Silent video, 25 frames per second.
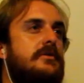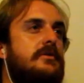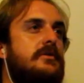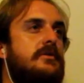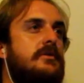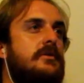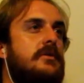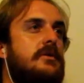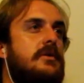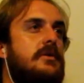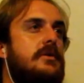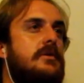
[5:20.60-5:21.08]

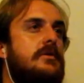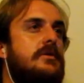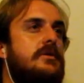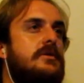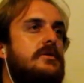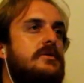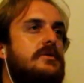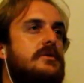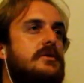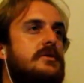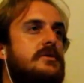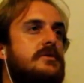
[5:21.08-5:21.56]
No,
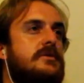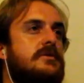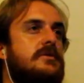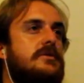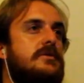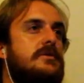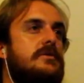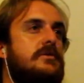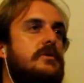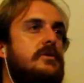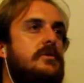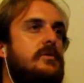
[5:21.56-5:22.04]
this doesn't
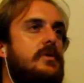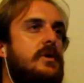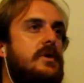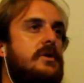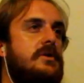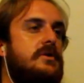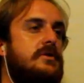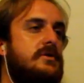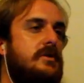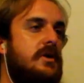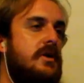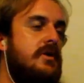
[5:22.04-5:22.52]

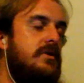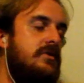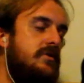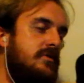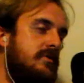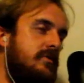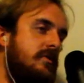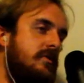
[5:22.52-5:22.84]
quite sound